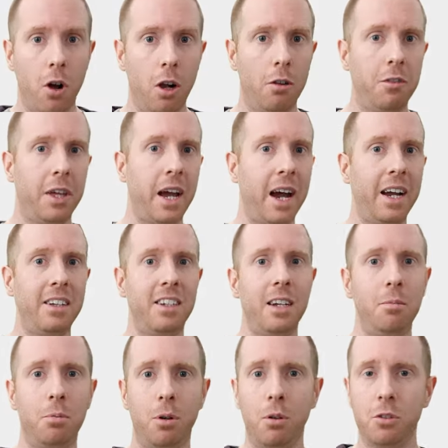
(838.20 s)
all of the I
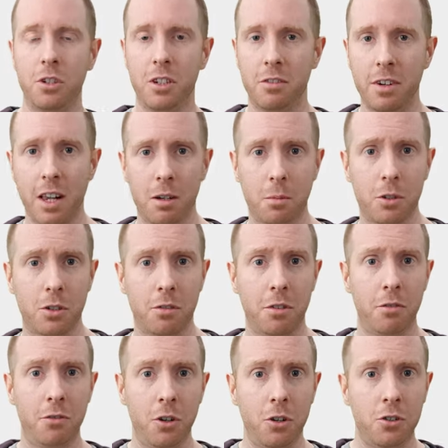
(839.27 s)
T pros and developers of
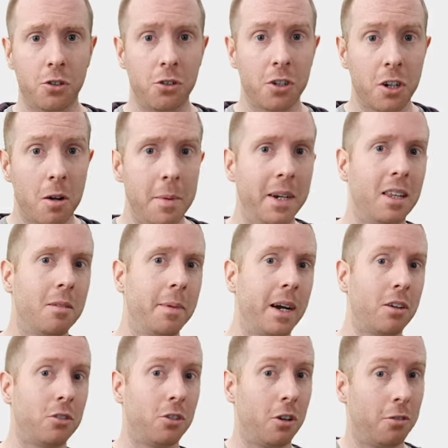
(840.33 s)
the future to come into the
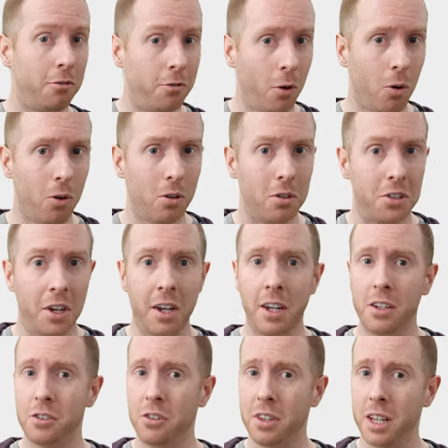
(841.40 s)
Microsoft fold. So